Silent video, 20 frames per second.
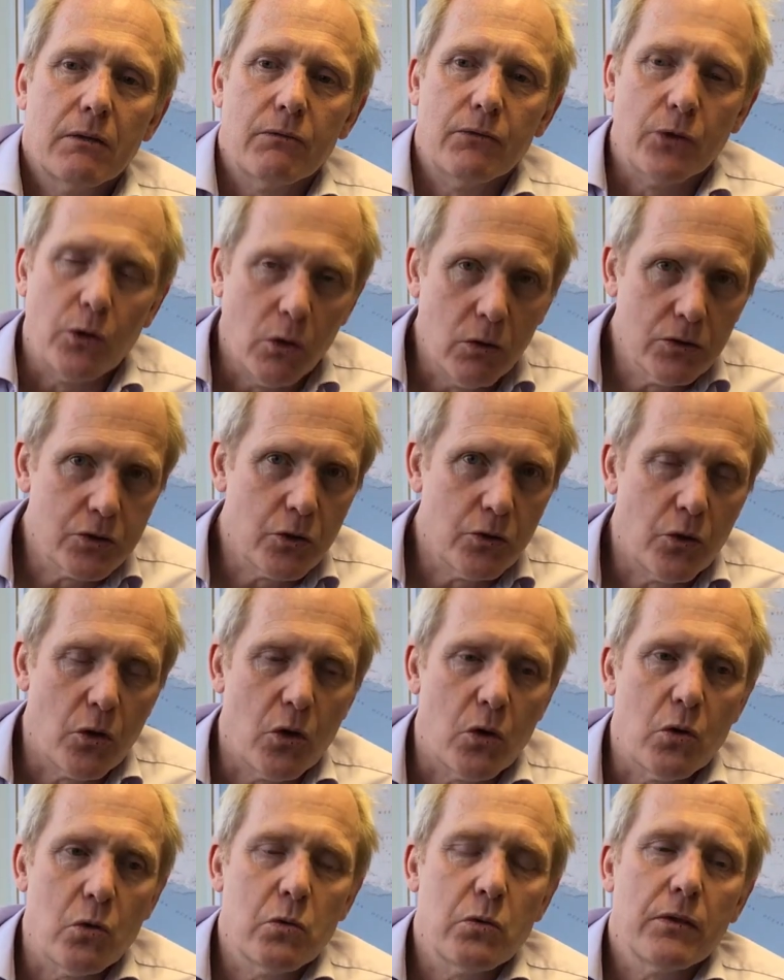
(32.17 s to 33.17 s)
We also
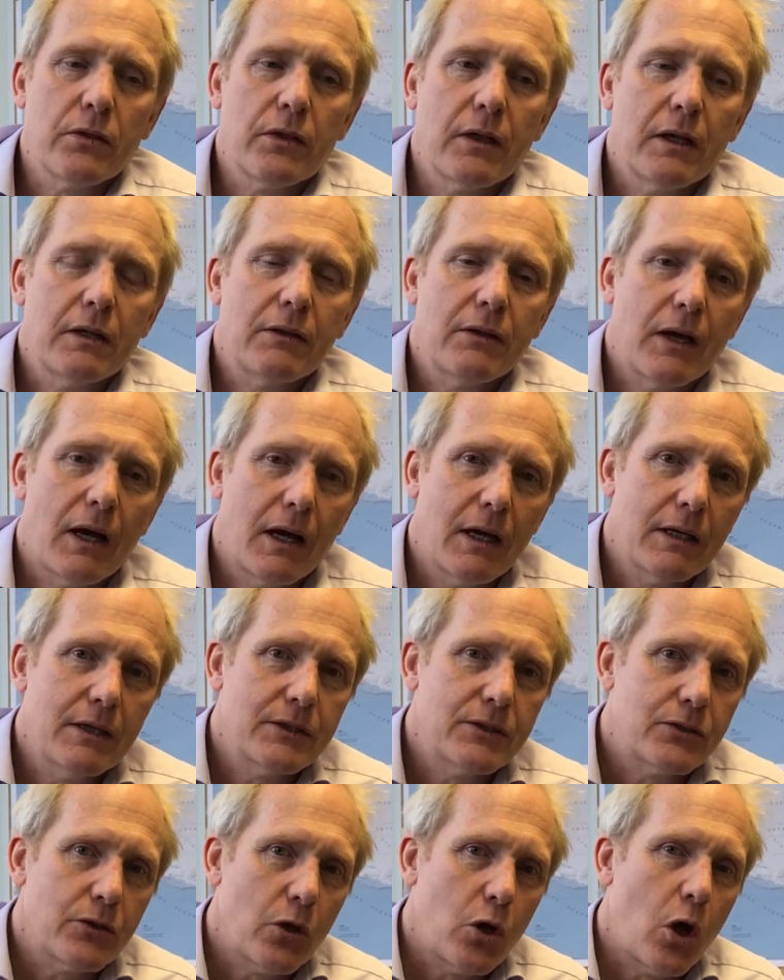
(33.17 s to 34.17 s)
know that the
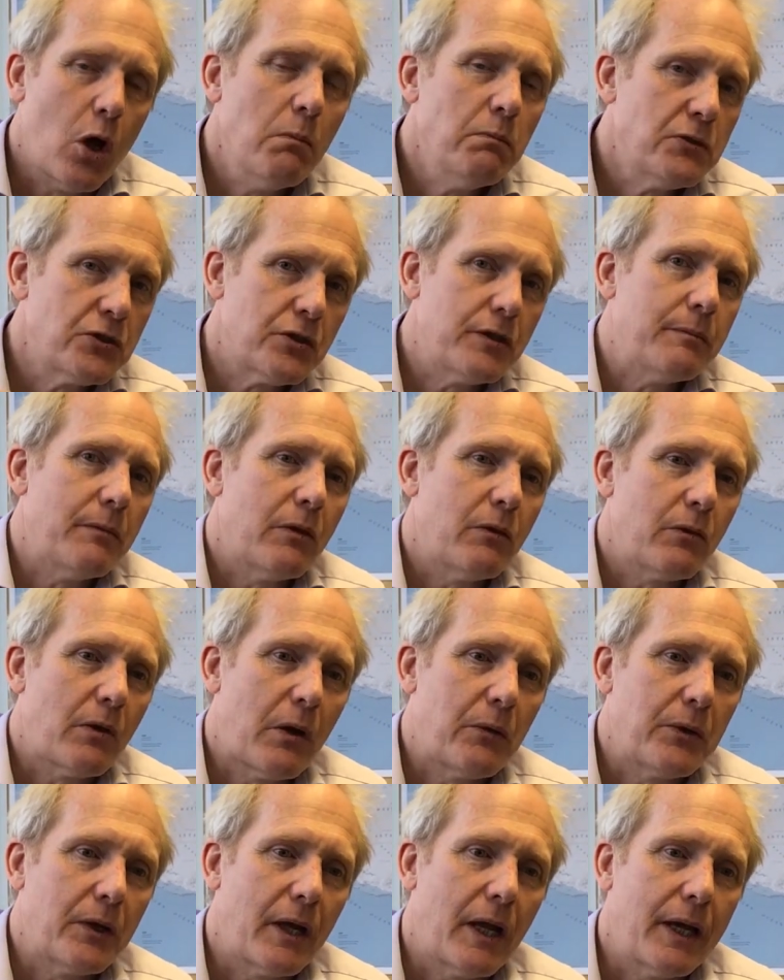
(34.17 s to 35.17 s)
ice upstream of the
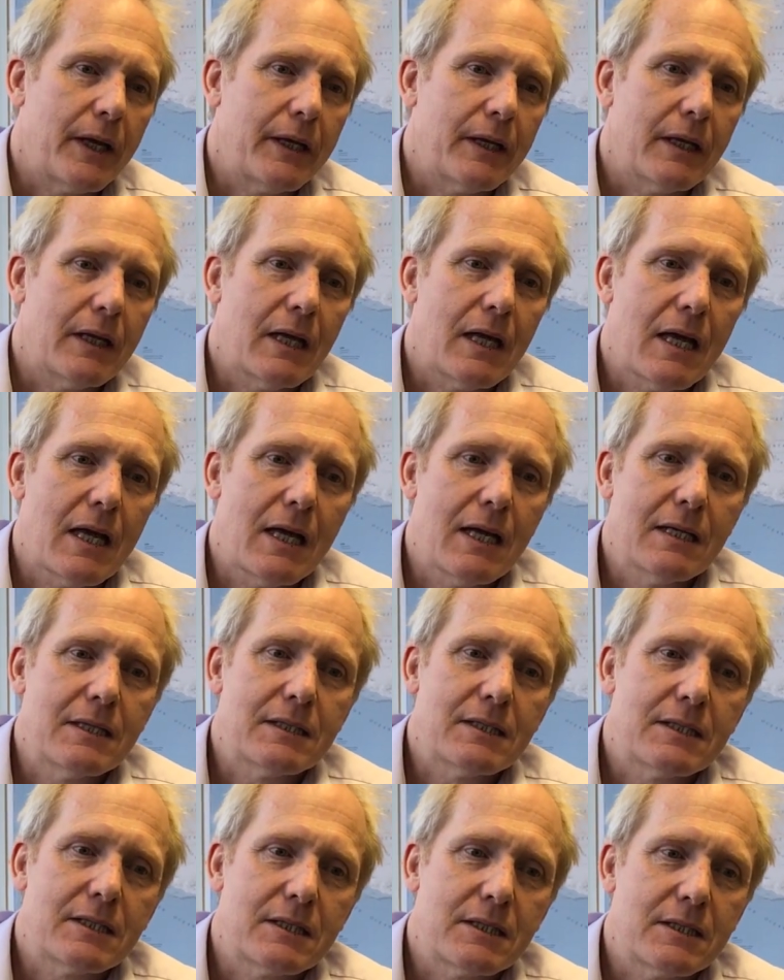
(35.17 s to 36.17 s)
boundary line
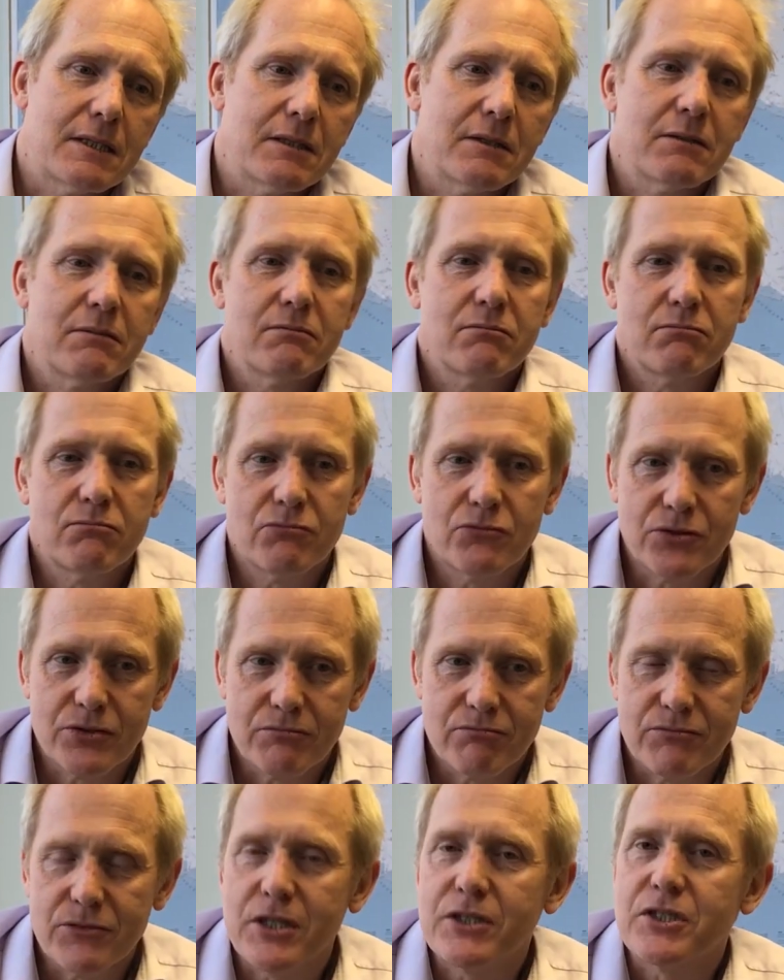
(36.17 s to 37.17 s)
has
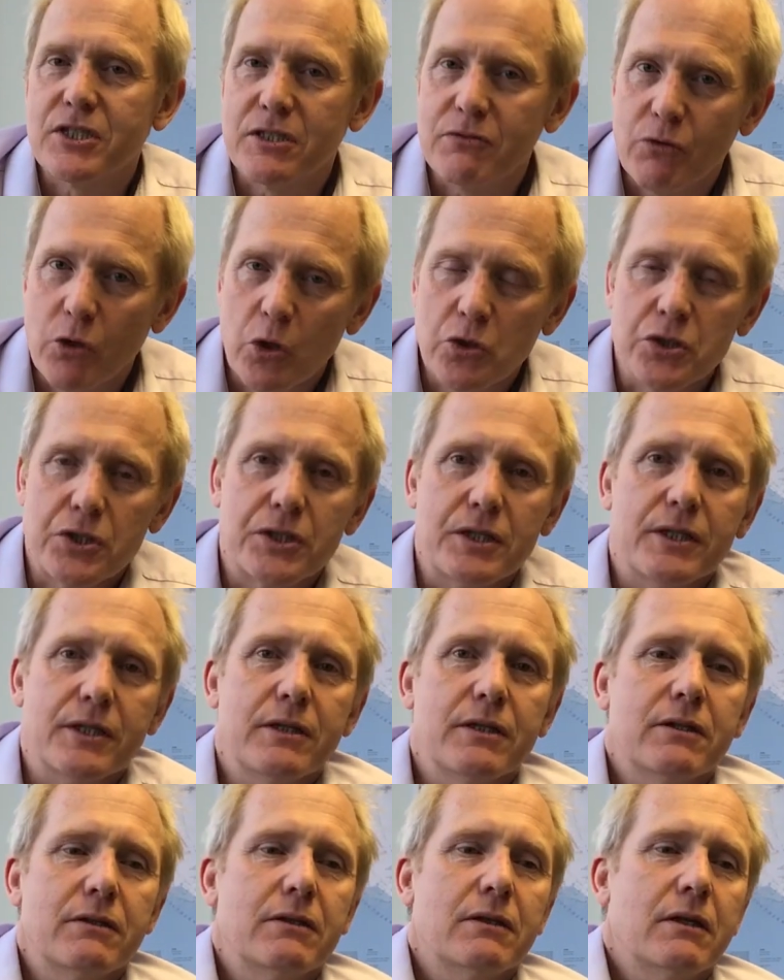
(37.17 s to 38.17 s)
changed its velocity.
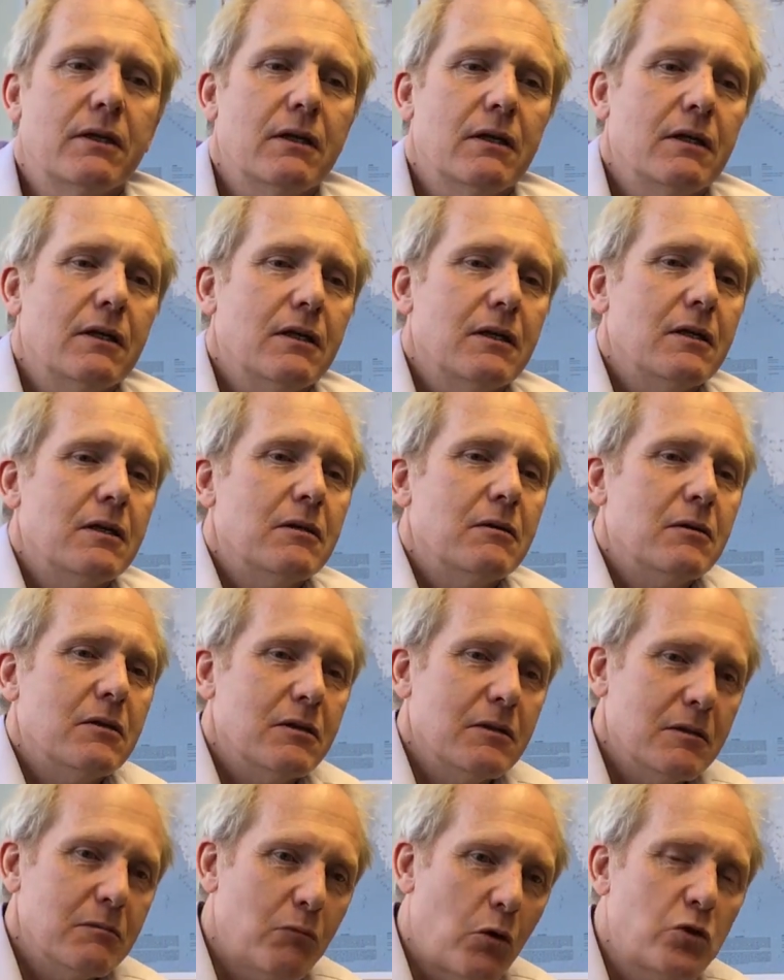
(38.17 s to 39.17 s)

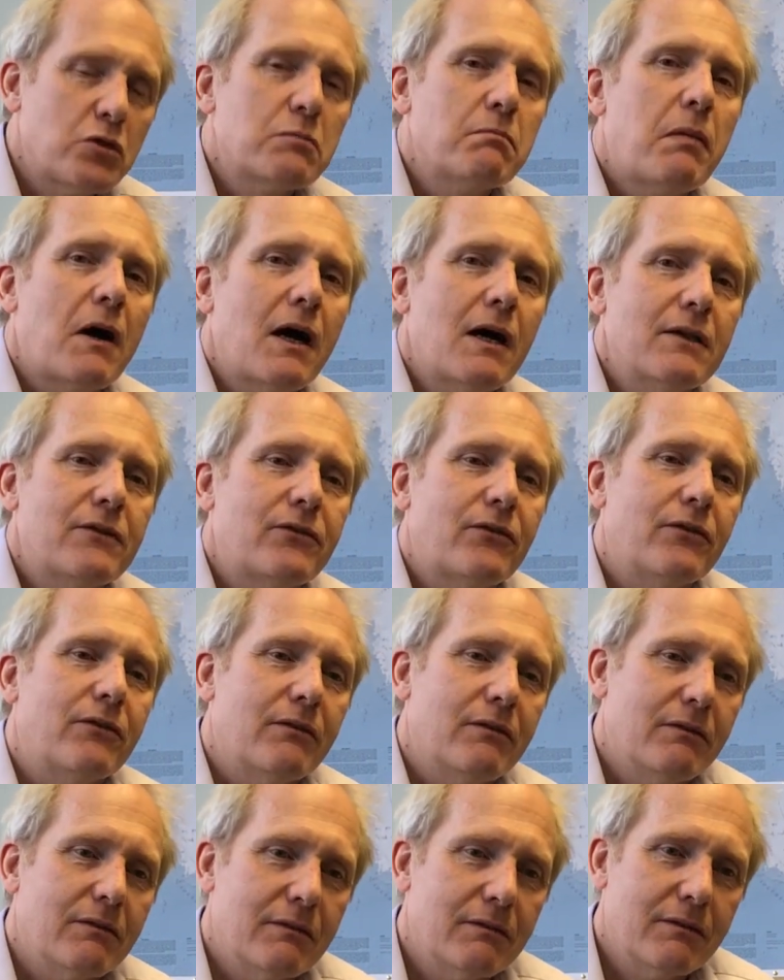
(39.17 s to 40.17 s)
In most parts,
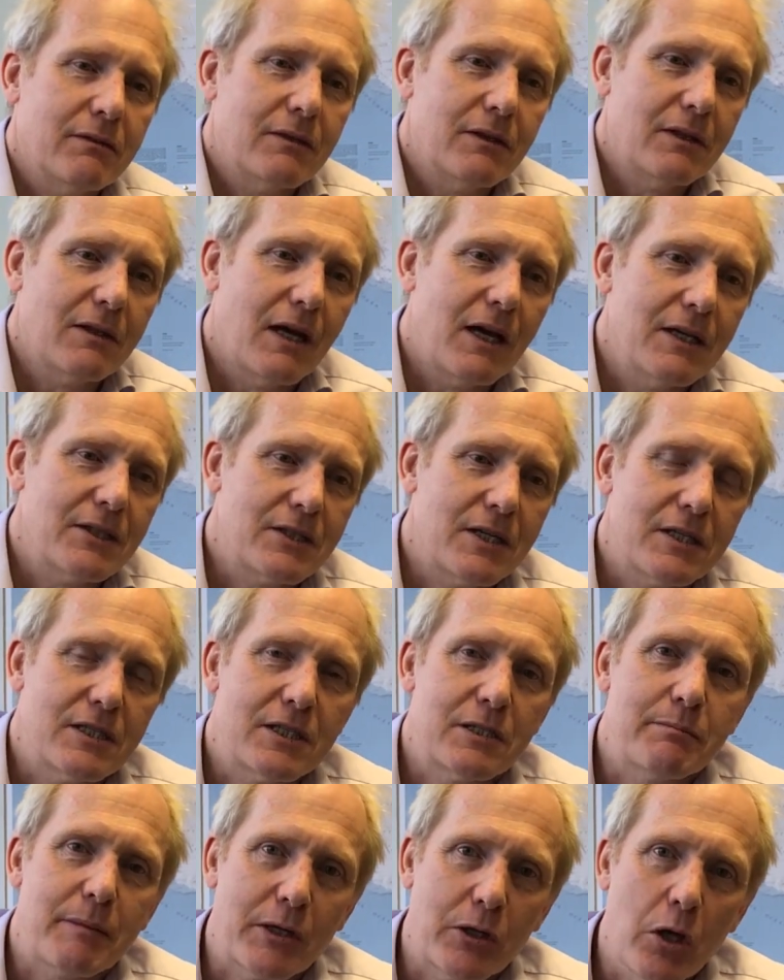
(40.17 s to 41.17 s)
the ice has
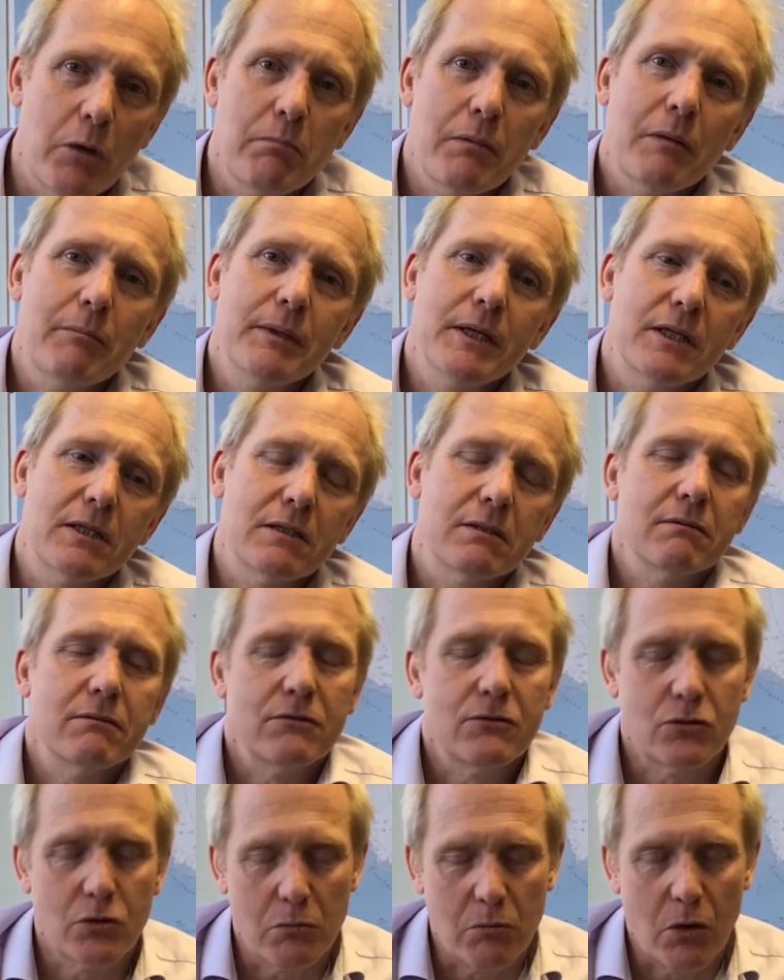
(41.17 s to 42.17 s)
sped up a bit,
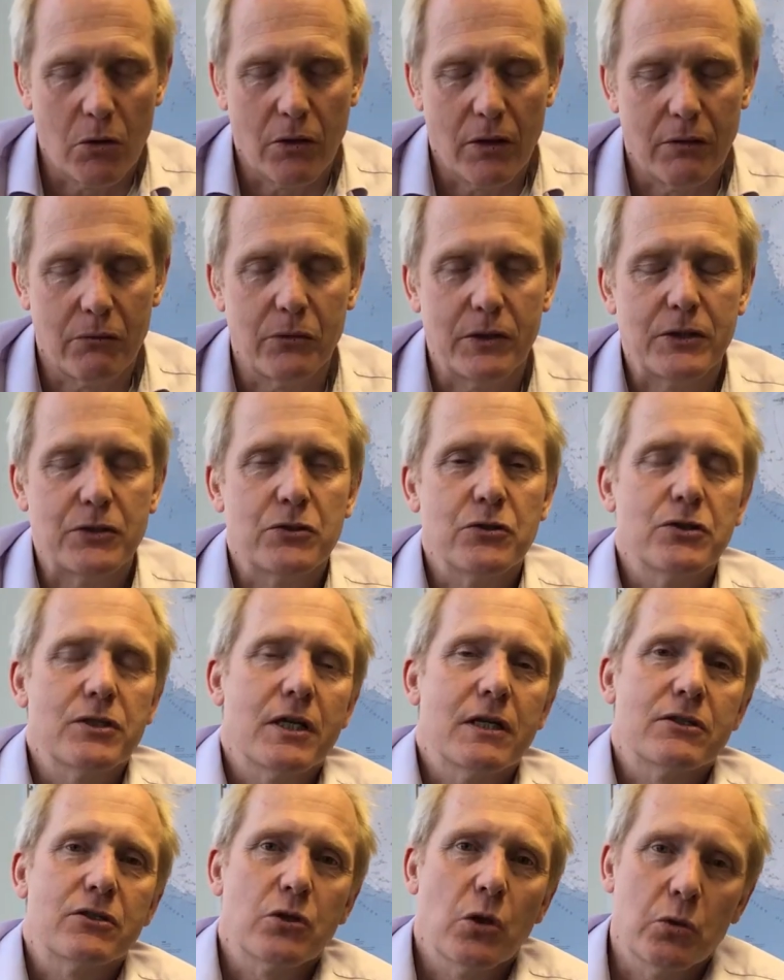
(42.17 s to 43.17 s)
some other regions
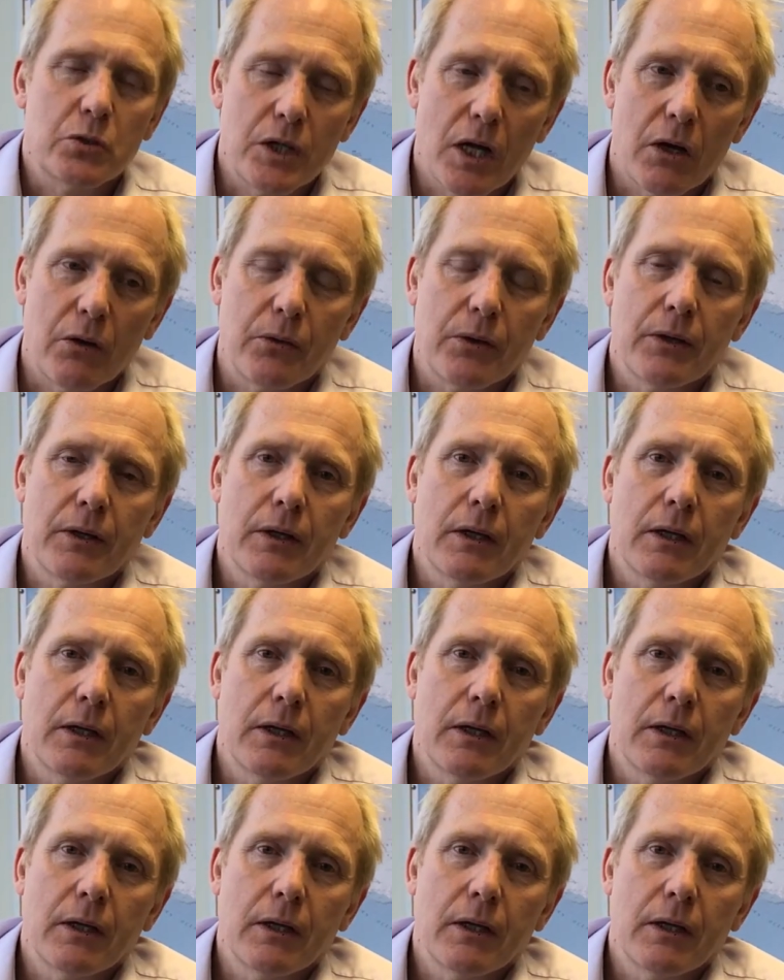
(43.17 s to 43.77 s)
have slowed down.